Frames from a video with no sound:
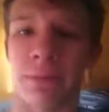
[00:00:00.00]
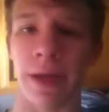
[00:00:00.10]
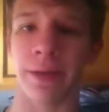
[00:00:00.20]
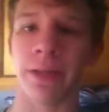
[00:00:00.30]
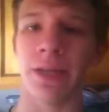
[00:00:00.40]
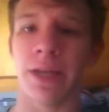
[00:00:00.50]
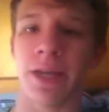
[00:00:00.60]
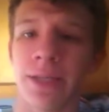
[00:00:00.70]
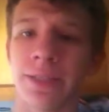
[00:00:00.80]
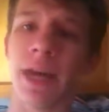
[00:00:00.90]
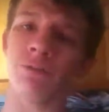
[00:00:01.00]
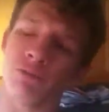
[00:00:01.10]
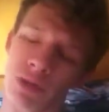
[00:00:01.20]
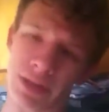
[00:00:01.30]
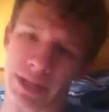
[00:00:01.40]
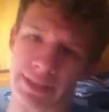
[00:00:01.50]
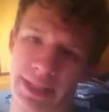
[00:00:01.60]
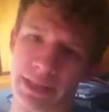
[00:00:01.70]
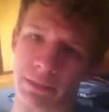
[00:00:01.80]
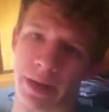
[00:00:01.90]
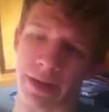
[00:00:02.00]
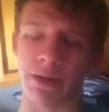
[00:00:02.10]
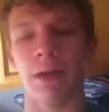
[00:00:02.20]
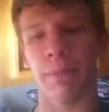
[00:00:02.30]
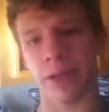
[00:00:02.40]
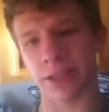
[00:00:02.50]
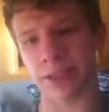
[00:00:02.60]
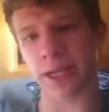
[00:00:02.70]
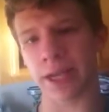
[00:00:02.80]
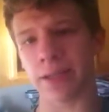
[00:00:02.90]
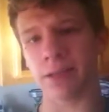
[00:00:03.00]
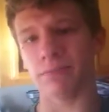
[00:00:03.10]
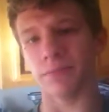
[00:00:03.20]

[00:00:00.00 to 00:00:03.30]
Man is not really a Slender Man, but instead,